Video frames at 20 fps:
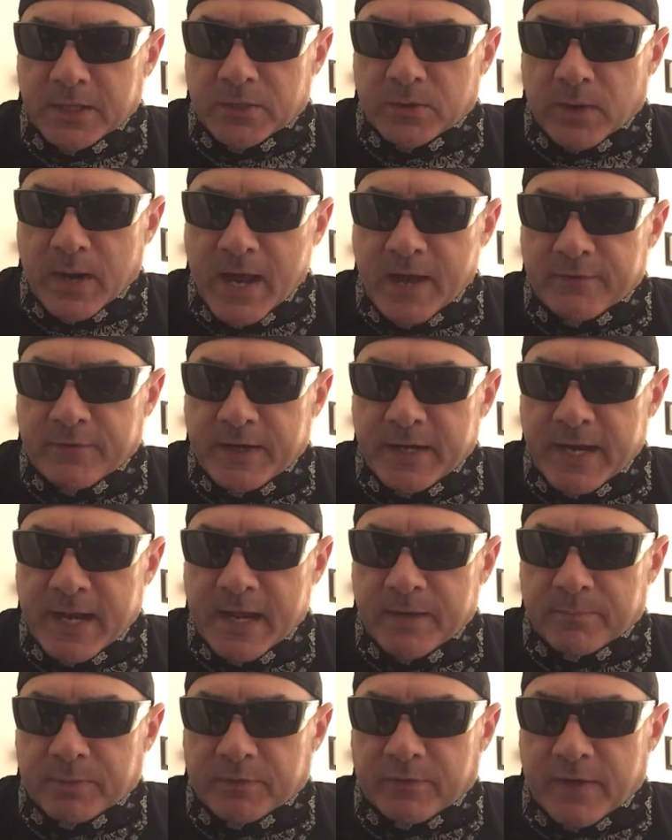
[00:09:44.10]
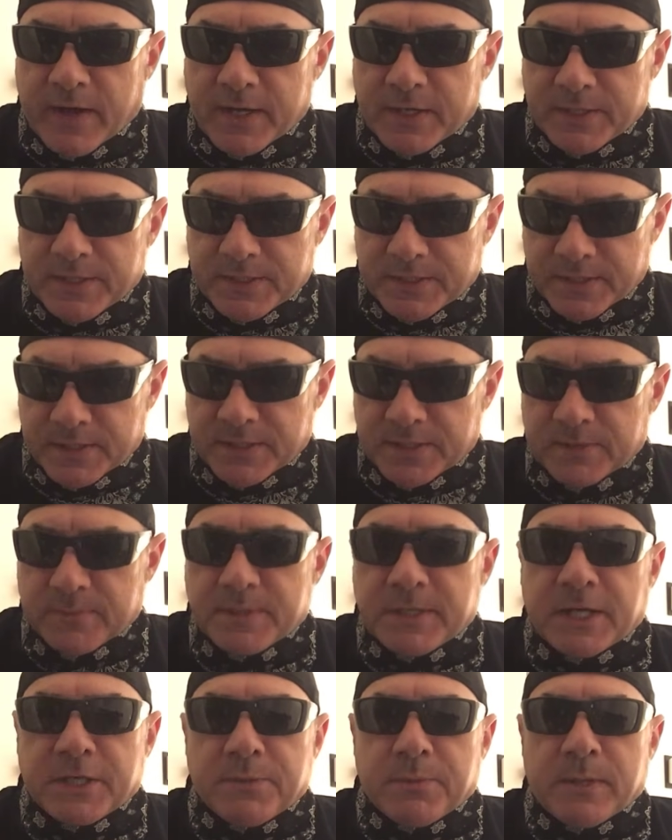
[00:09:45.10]
Gravity amplifier systems.
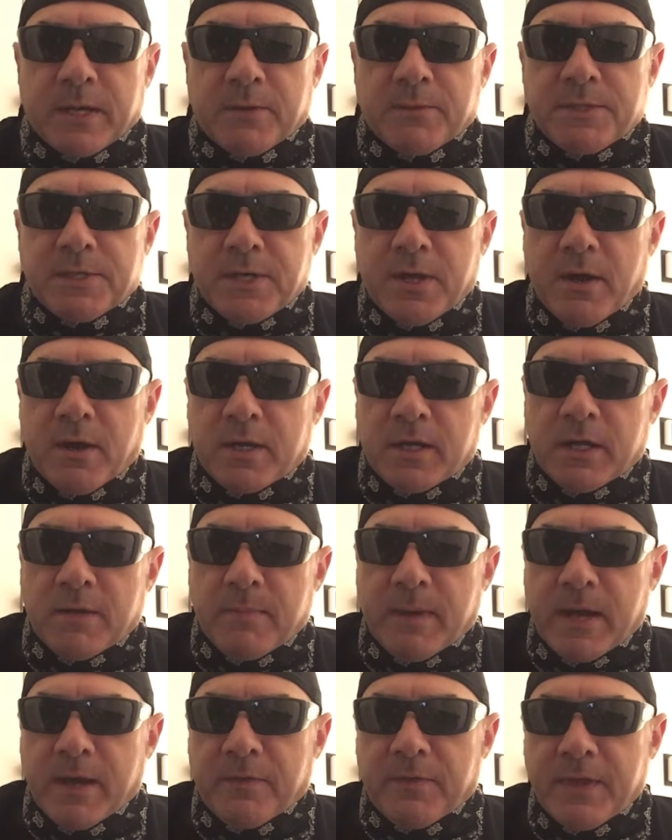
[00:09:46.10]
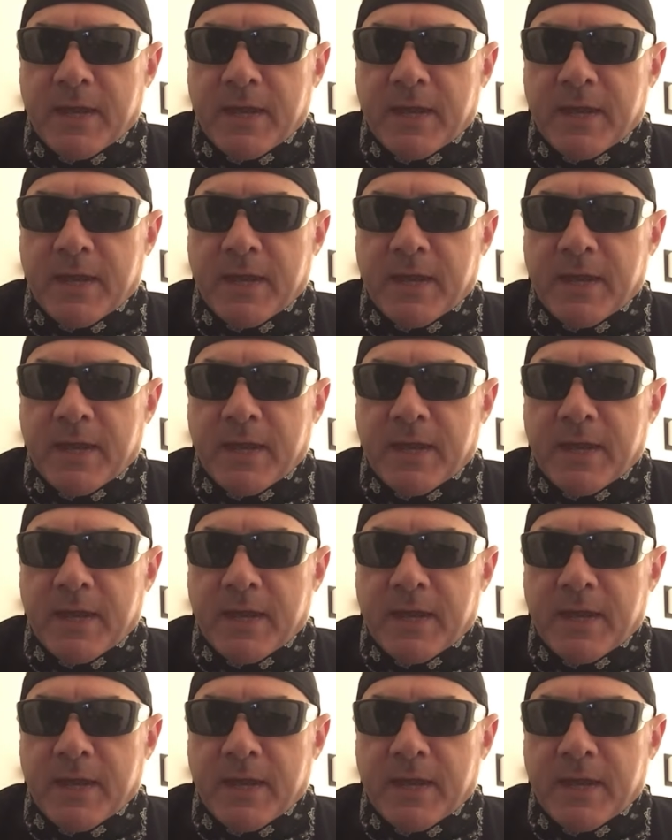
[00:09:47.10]
That's what I was talking about.